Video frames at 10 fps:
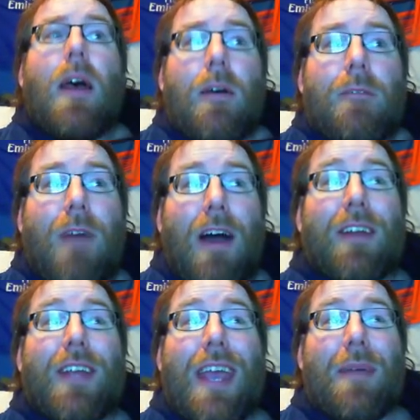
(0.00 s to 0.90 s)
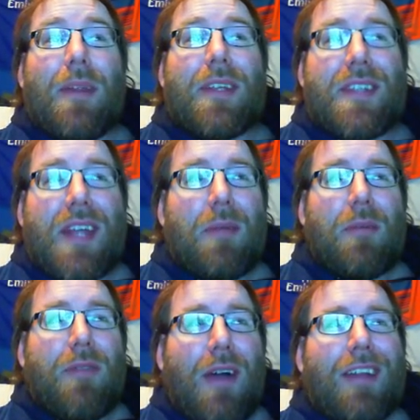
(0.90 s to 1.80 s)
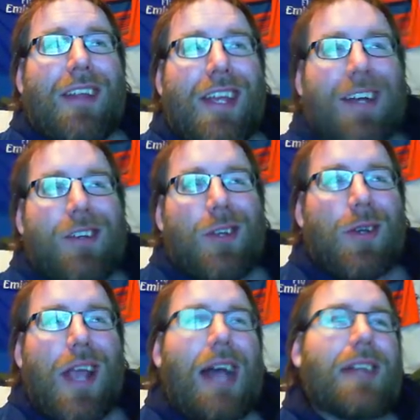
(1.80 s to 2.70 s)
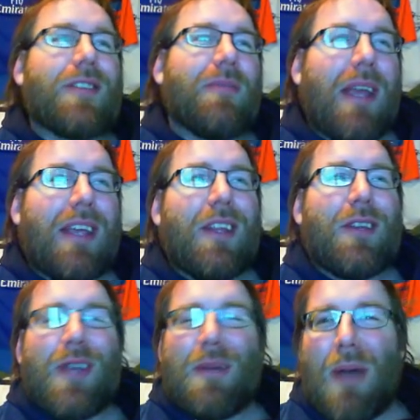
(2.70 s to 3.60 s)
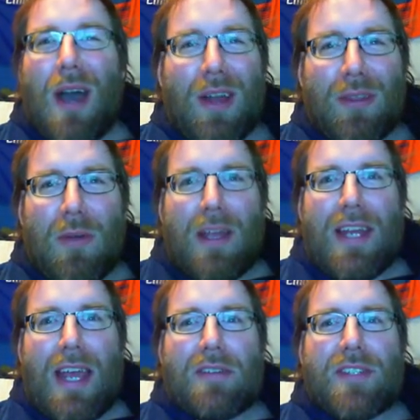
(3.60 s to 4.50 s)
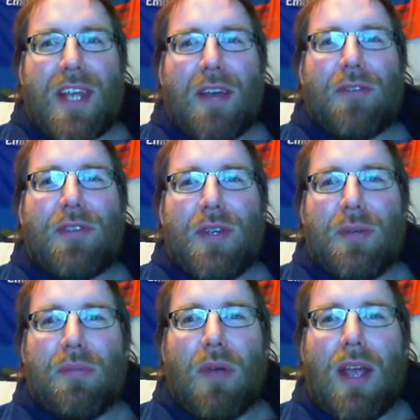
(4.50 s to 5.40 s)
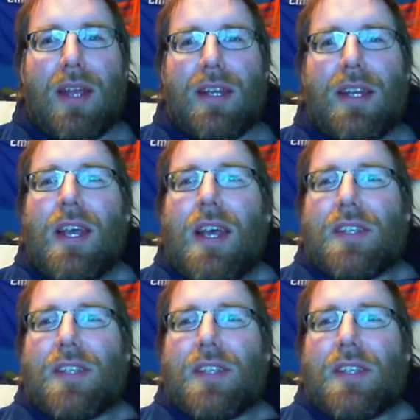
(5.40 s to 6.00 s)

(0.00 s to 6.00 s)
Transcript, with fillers: Final game of the slate, we're finally here. Newcastle making the trip all the way down south to Brighton.